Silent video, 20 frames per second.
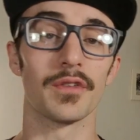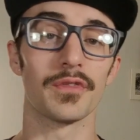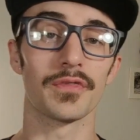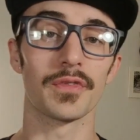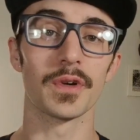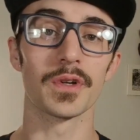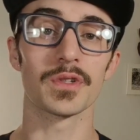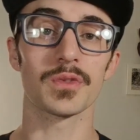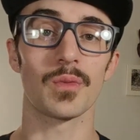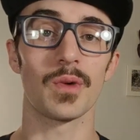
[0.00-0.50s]
The
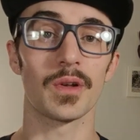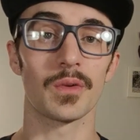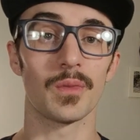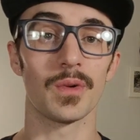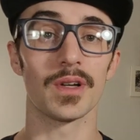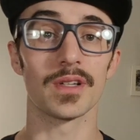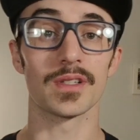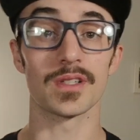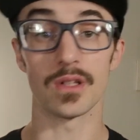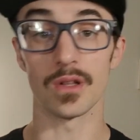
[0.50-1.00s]
first
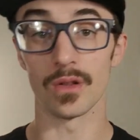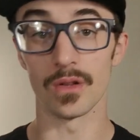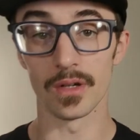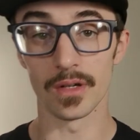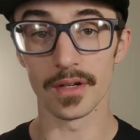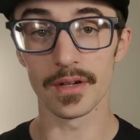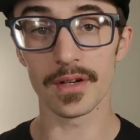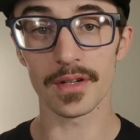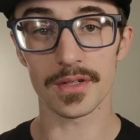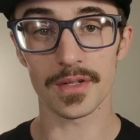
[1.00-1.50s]
one was
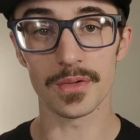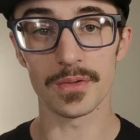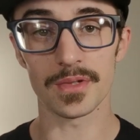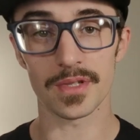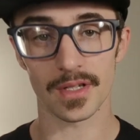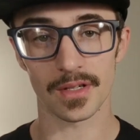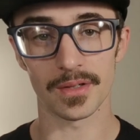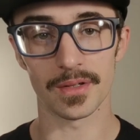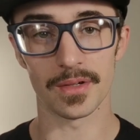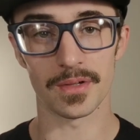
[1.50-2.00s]
learn to
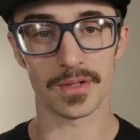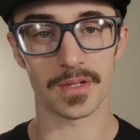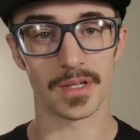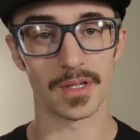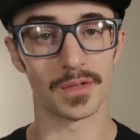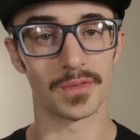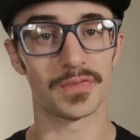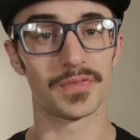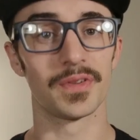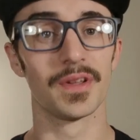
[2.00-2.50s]
sell
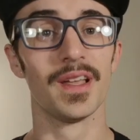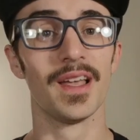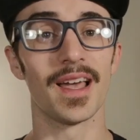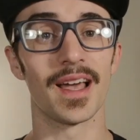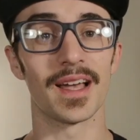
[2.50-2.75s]
yourself